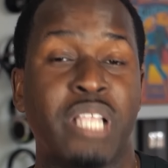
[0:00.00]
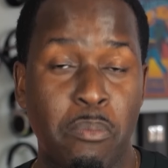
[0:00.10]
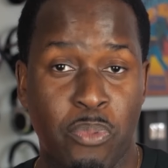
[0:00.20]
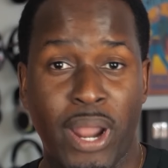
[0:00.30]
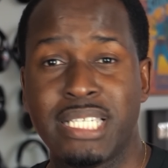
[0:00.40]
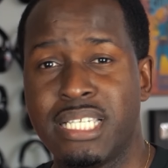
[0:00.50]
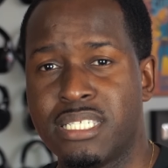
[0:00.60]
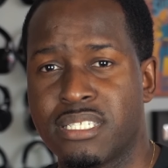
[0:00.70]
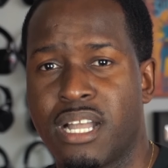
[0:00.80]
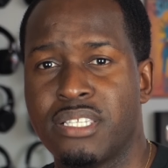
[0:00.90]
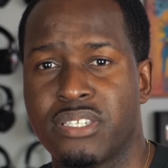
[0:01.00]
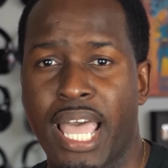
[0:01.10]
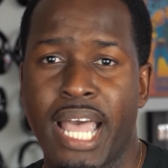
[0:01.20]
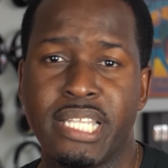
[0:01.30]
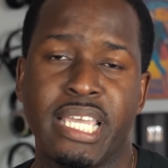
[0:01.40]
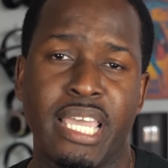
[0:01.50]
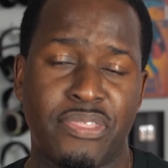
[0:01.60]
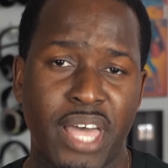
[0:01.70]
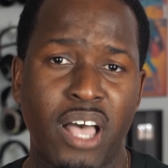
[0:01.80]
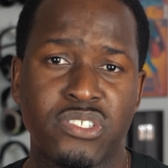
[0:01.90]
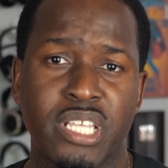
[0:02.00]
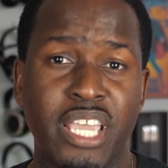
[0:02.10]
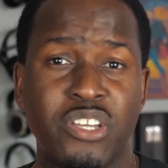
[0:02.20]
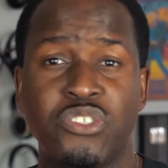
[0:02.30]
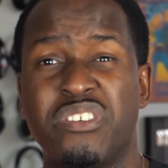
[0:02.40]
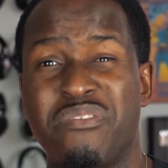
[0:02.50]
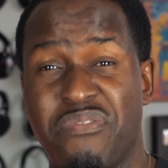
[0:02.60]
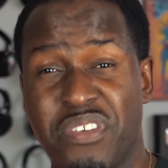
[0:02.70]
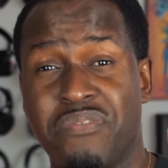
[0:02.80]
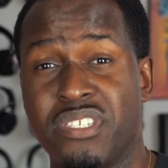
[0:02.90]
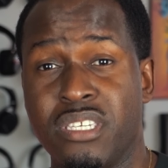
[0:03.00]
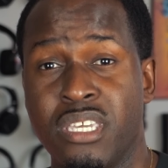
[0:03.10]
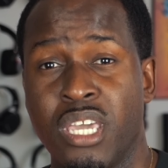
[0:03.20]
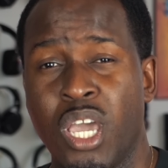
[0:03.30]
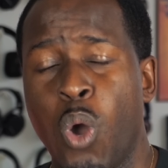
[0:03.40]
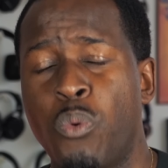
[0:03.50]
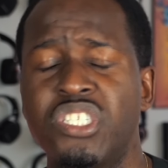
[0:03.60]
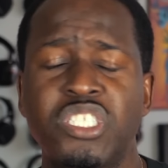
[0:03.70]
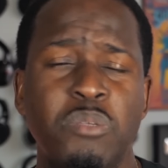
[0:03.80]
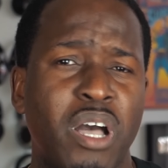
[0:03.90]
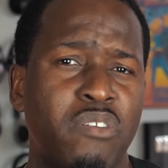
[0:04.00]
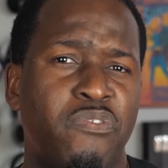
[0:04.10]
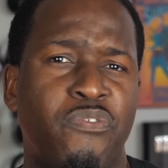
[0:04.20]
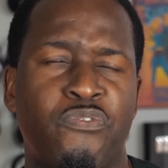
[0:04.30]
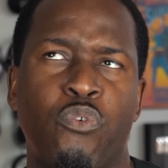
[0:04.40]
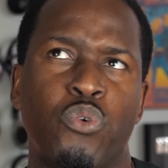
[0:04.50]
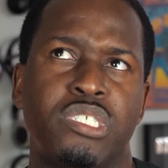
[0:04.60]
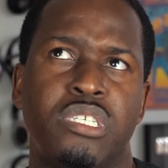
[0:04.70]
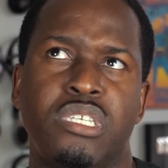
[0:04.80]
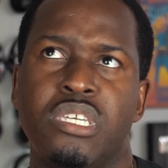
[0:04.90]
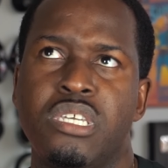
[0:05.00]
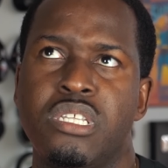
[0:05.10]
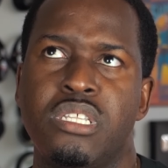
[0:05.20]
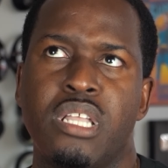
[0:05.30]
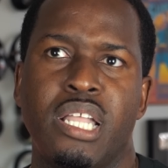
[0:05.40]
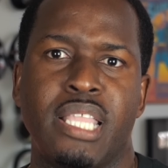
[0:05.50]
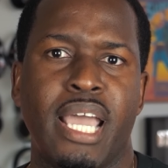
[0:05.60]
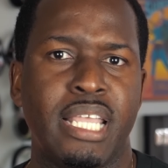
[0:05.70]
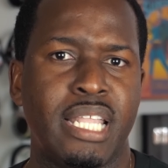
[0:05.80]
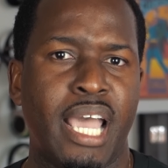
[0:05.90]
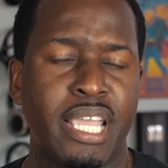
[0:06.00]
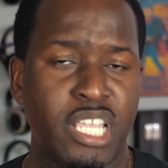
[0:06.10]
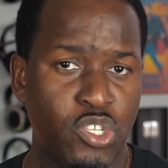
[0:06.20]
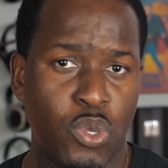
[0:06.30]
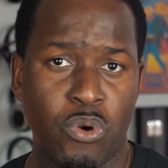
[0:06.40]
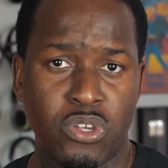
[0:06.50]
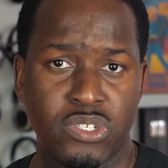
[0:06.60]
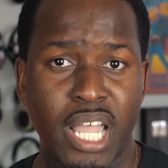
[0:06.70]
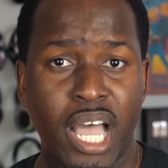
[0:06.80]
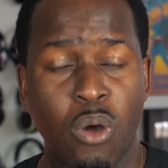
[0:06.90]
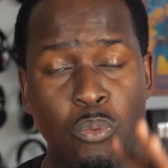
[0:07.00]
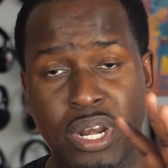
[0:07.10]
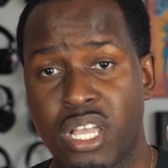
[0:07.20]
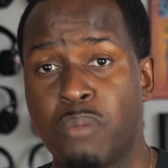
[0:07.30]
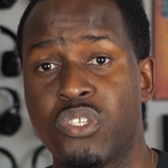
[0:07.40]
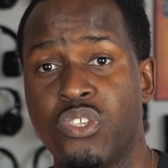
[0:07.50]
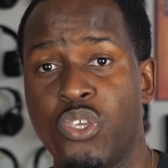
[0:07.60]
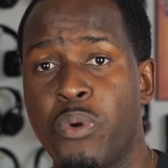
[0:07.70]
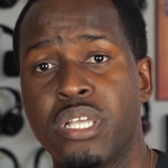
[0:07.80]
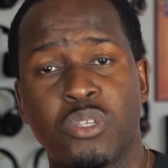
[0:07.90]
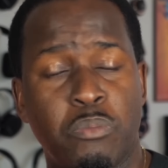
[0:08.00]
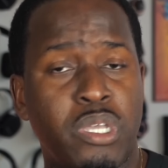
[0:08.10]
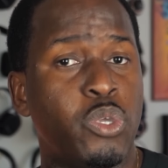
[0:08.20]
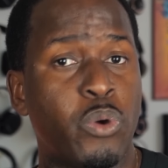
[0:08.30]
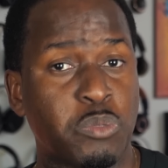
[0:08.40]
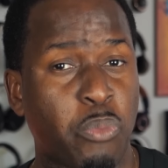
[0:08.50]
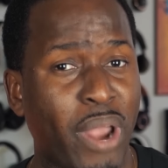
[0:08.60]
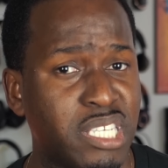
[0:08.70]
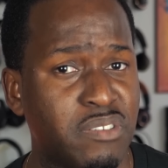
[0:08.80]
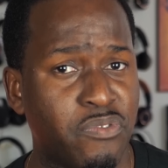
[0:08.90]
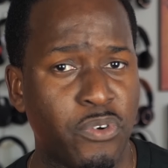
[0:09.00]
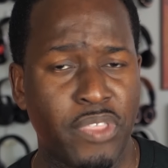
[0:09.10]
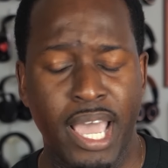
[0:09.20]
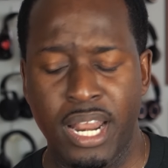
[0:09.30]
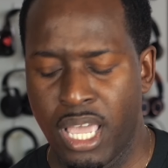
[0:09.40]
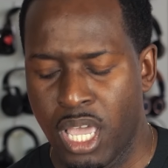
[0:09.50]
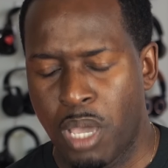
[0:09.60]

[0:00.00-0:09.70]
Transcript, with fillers: Now pricing starts at 1,850, which is about 14.99 in euros. Now, when it comes to the US, there'll be US pricing for that.